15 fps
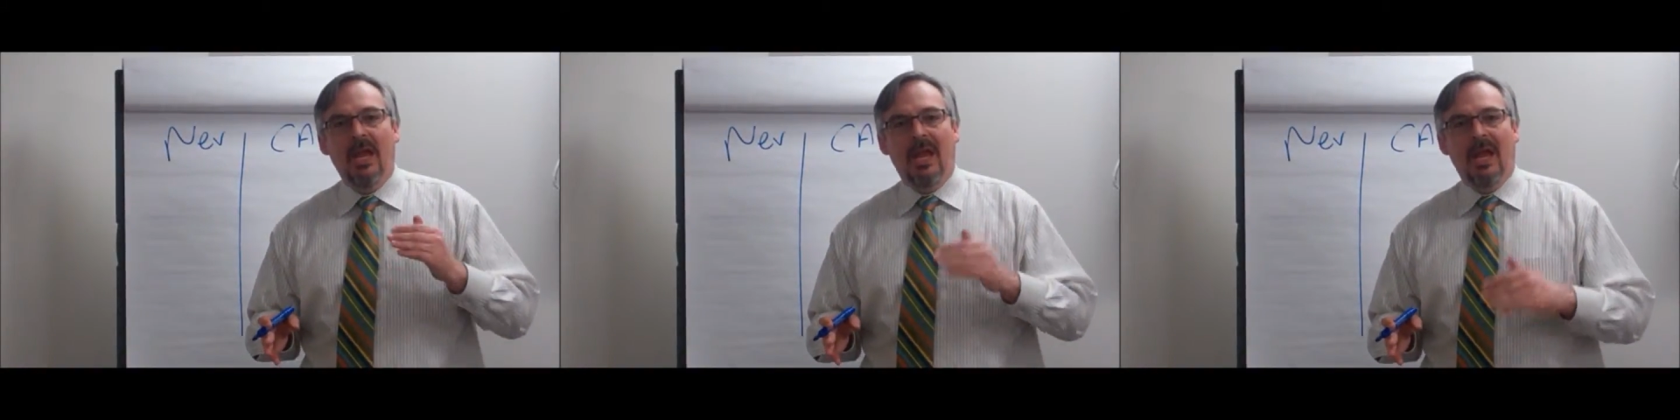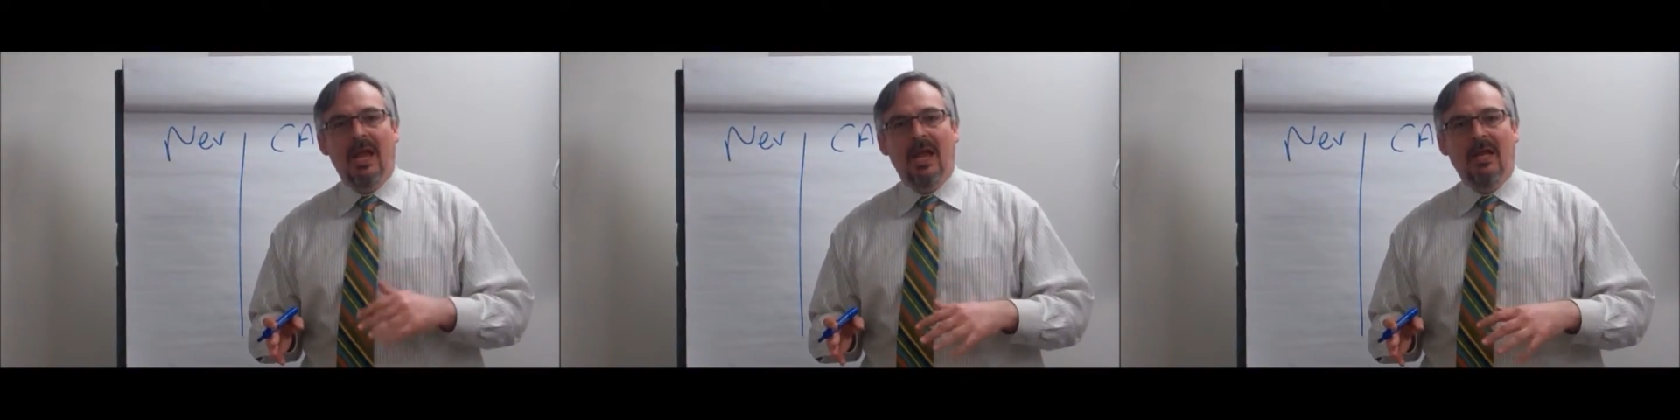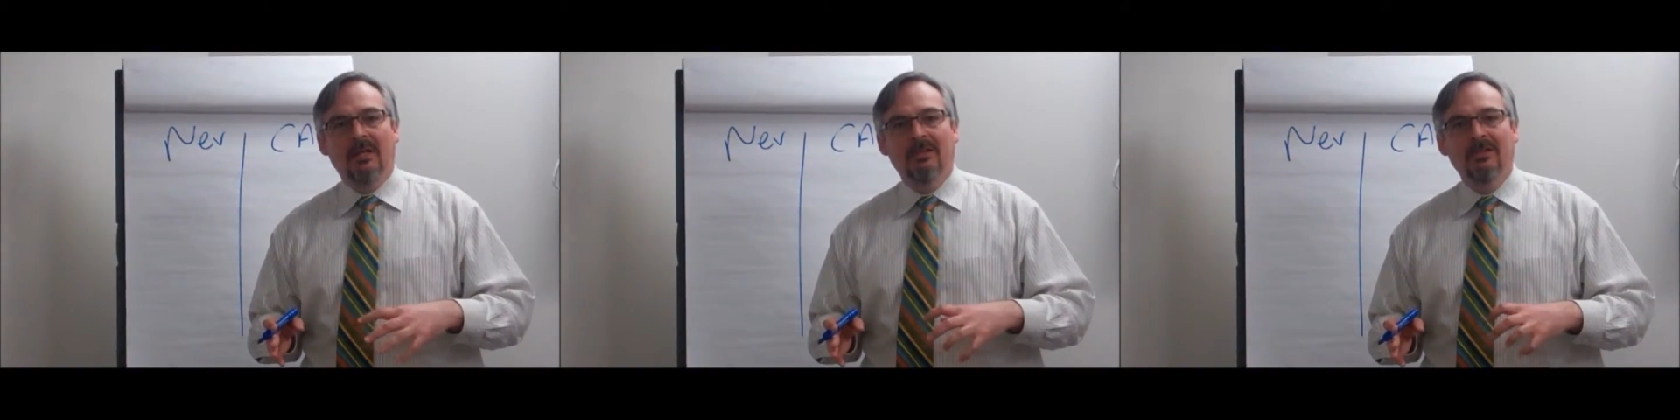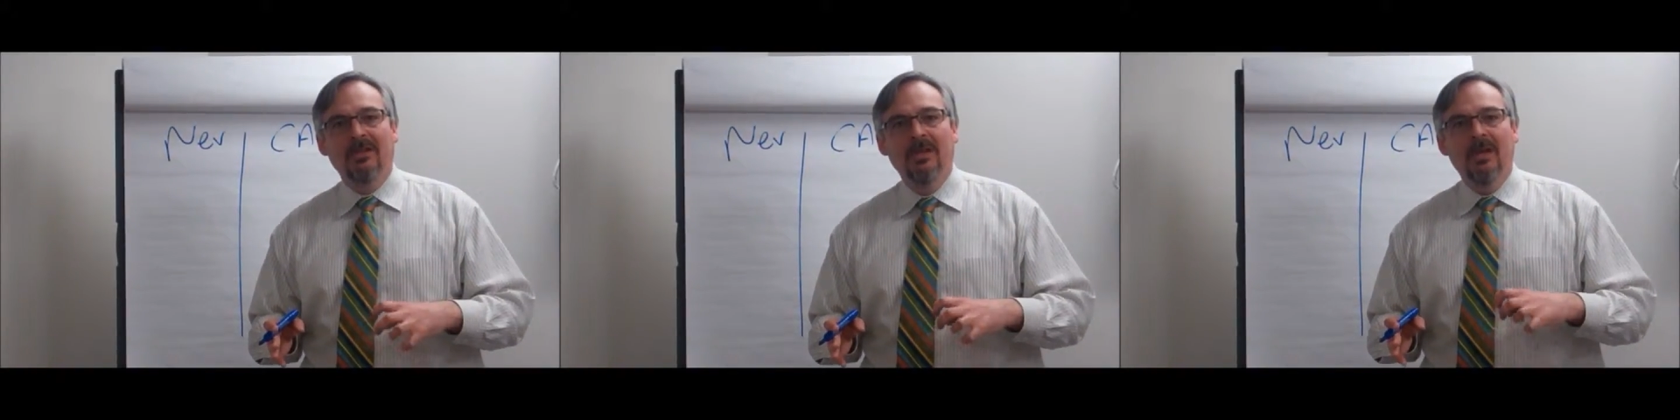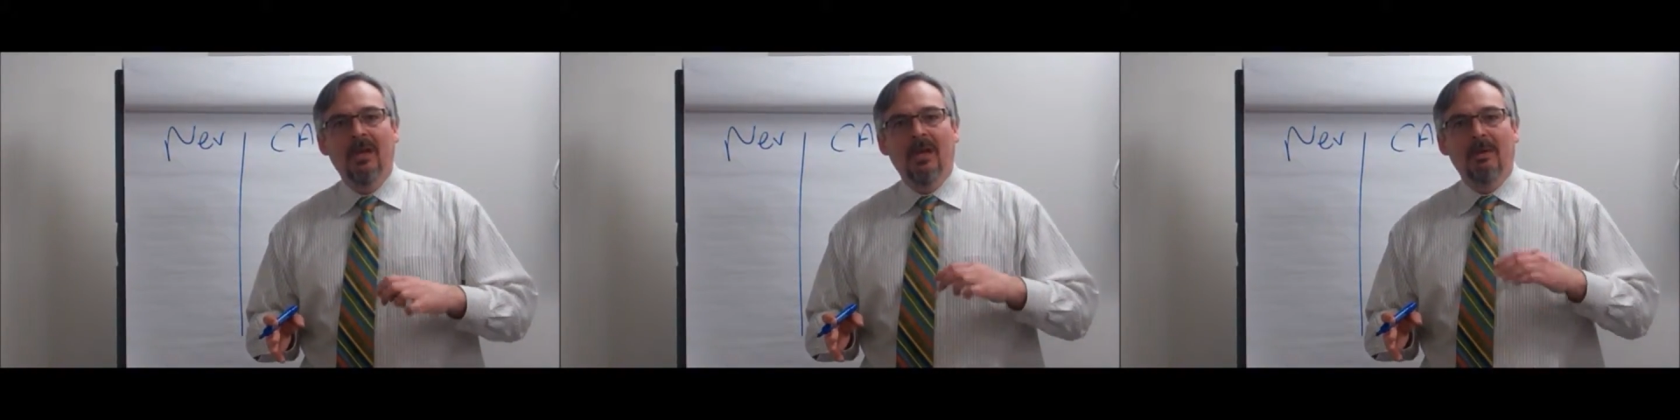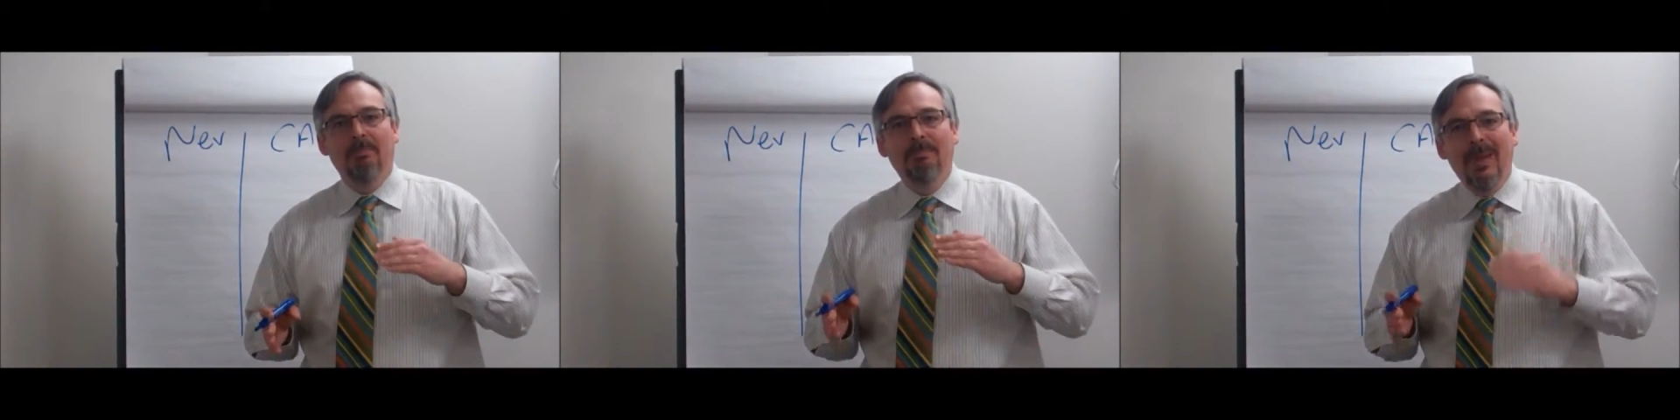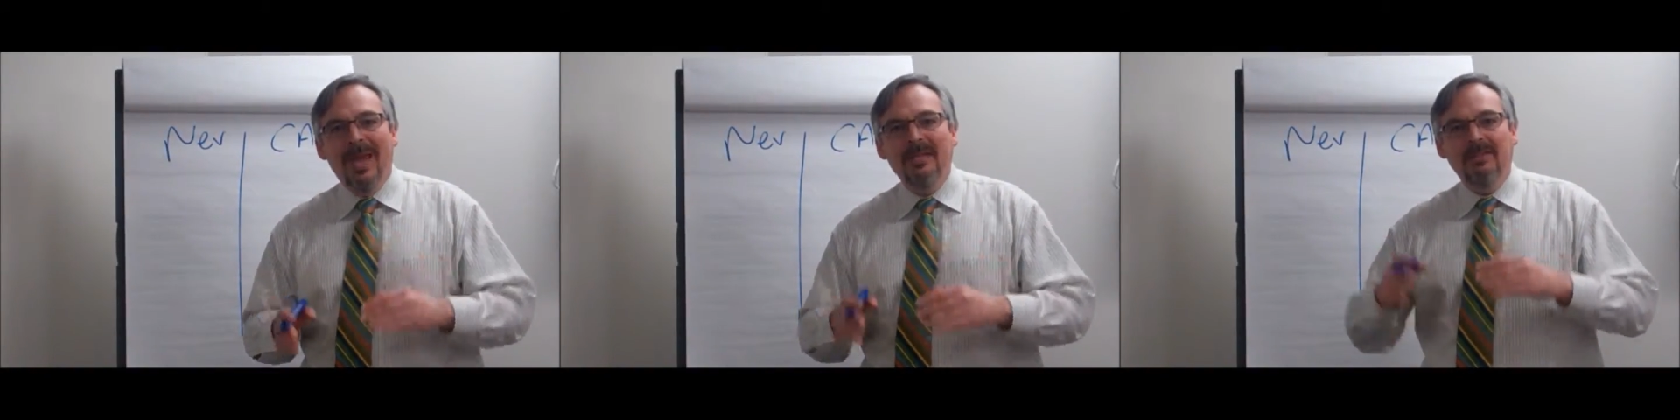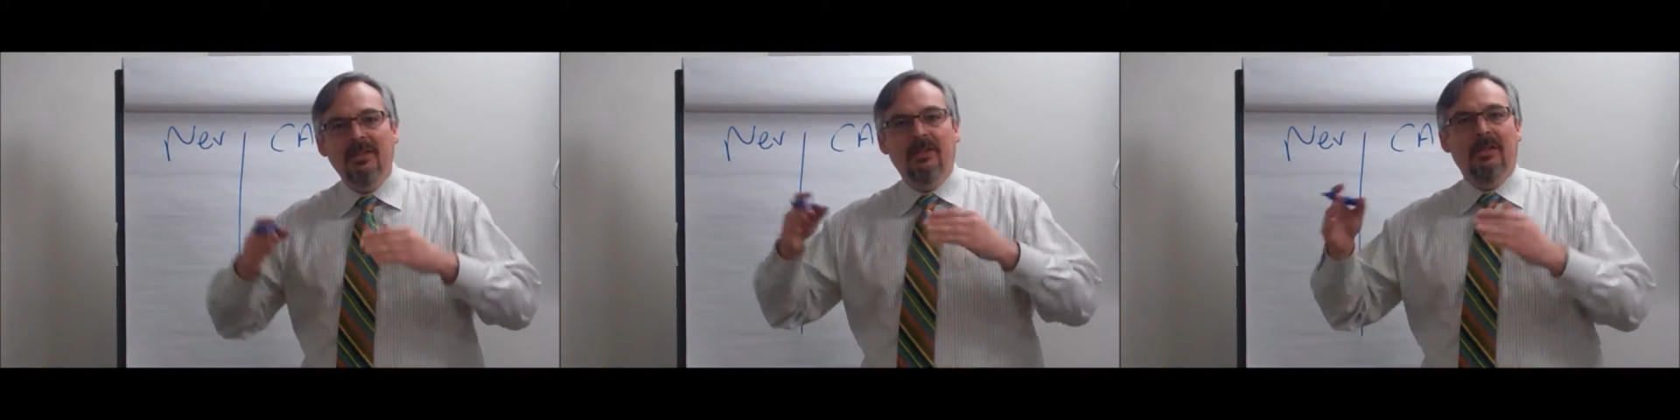and
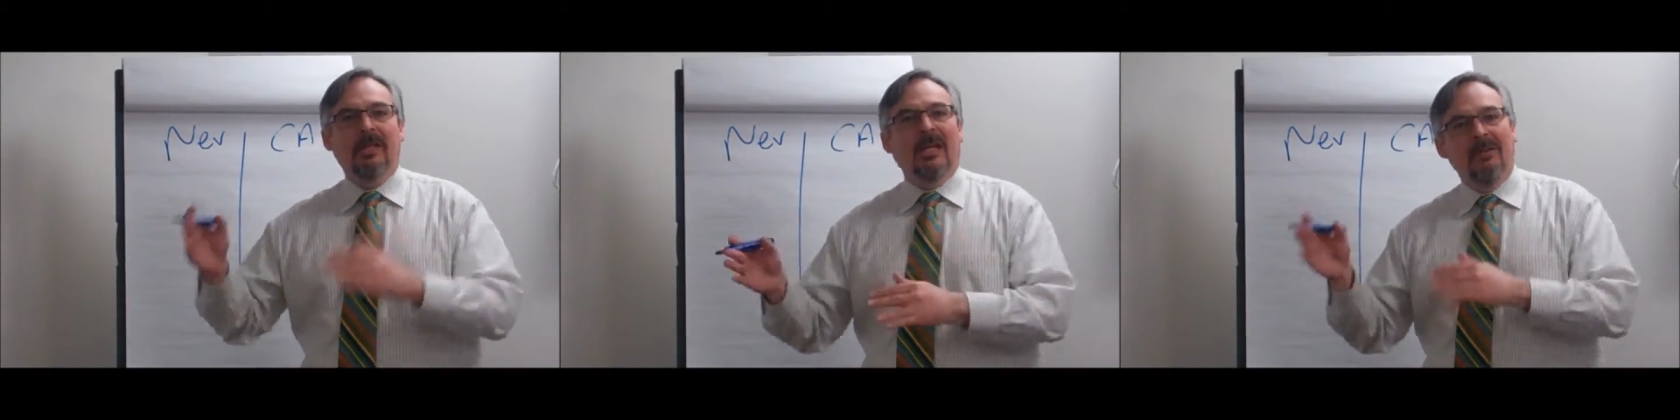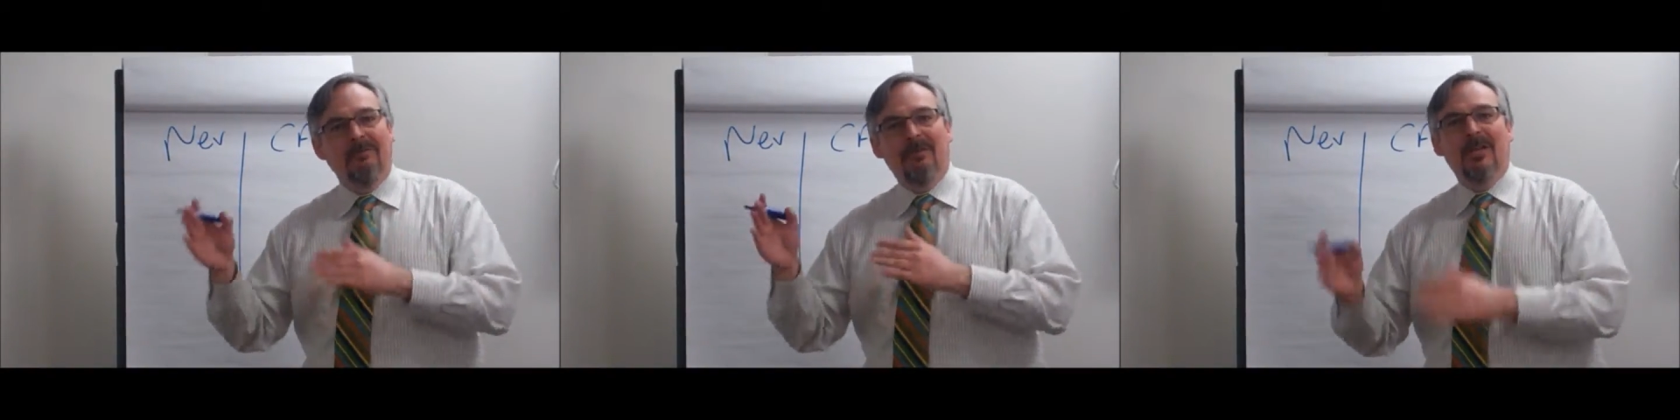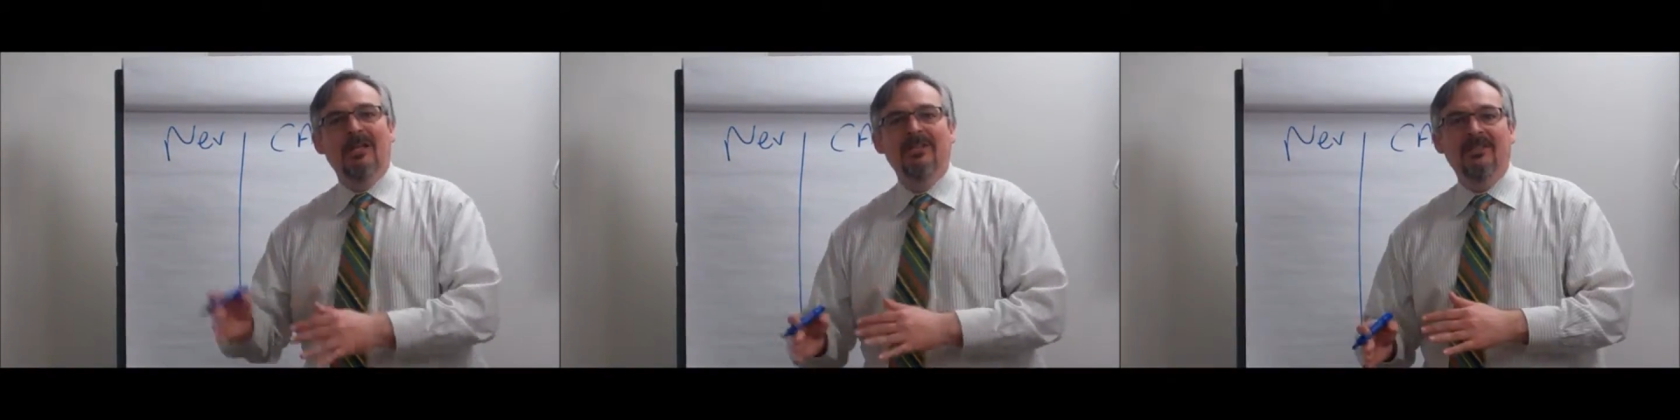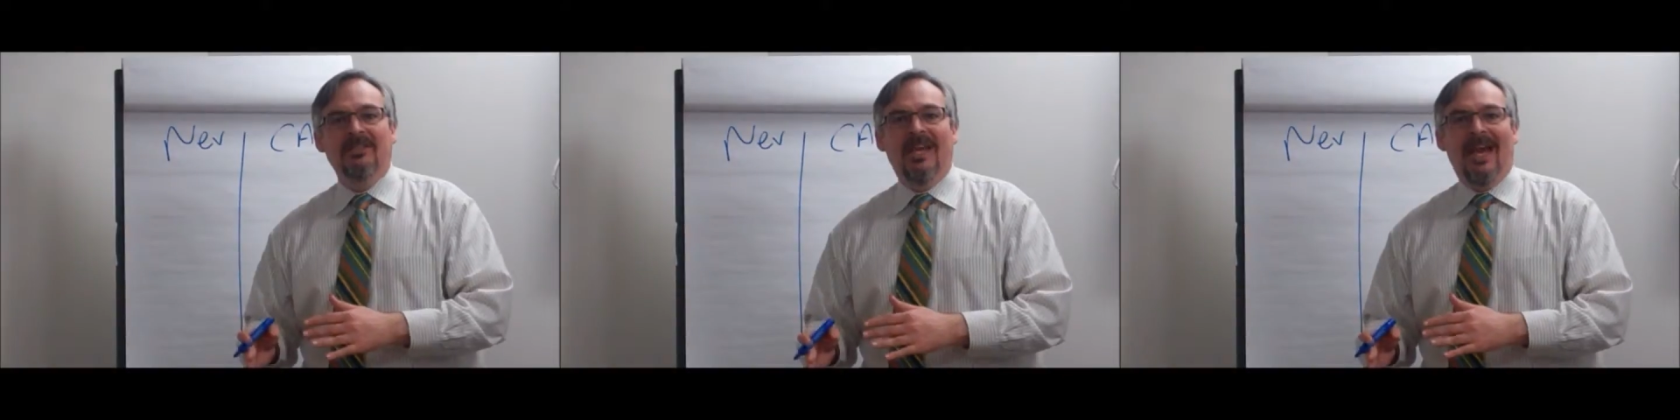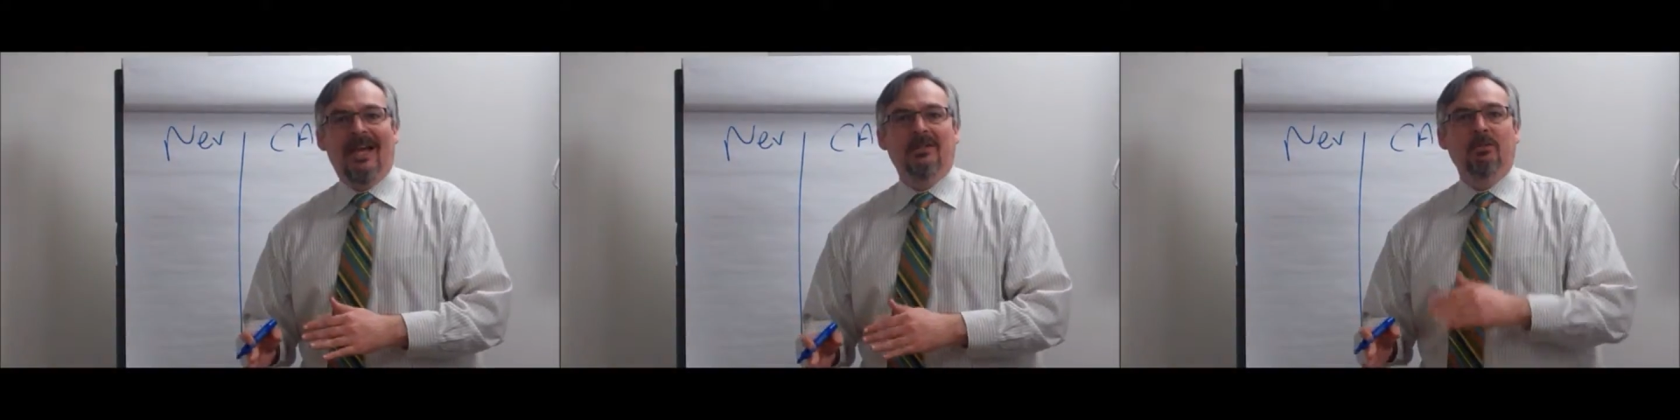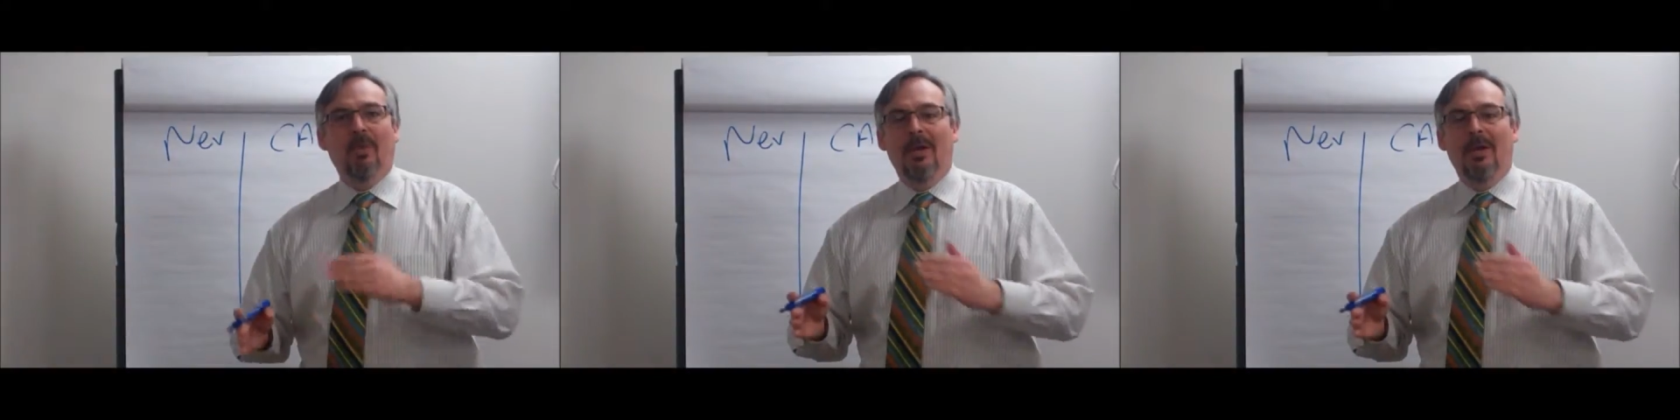basically if it is a tax,